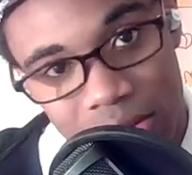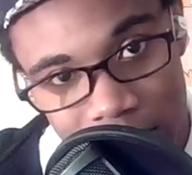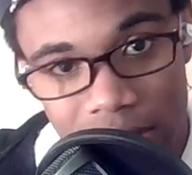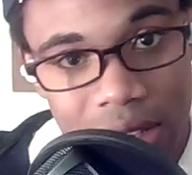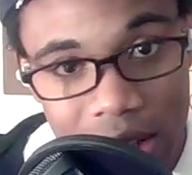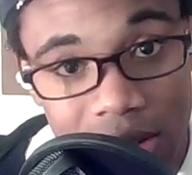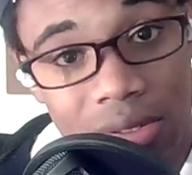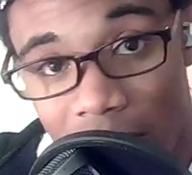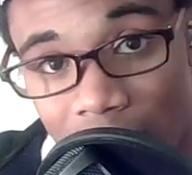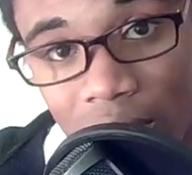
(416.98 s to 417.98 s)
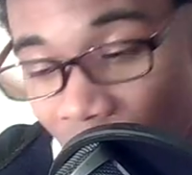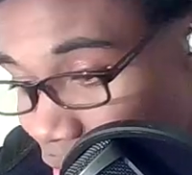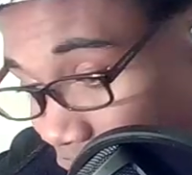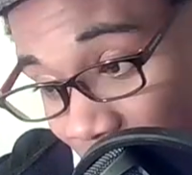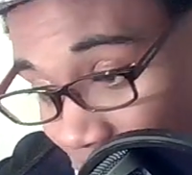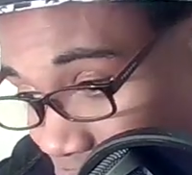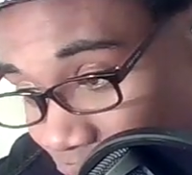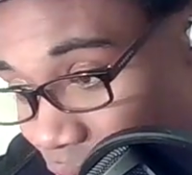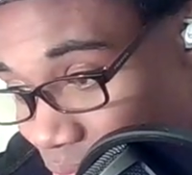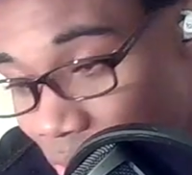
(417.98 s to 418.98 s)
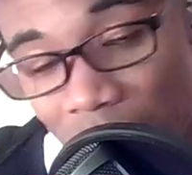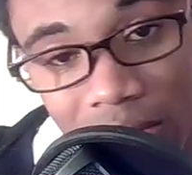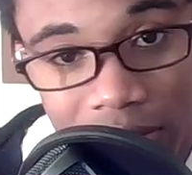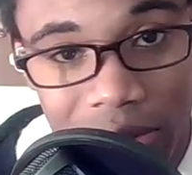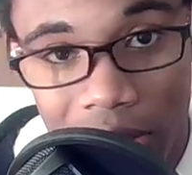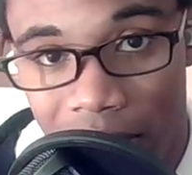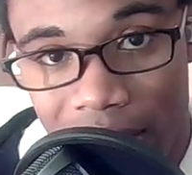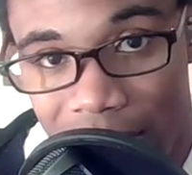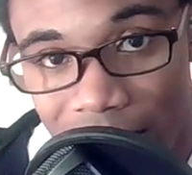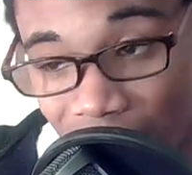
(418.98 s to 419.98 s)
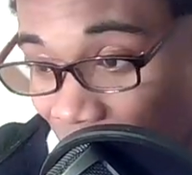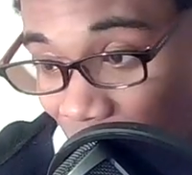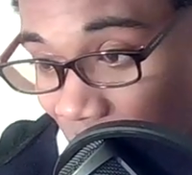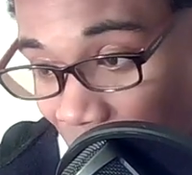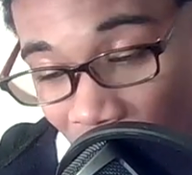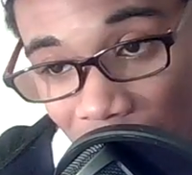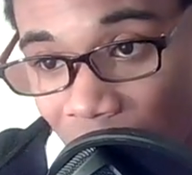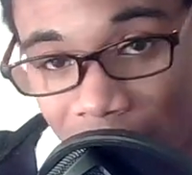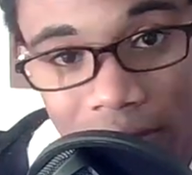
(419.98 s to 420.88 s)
when they do something wrong, like, I don't know, poop on the floor, like, for no fucking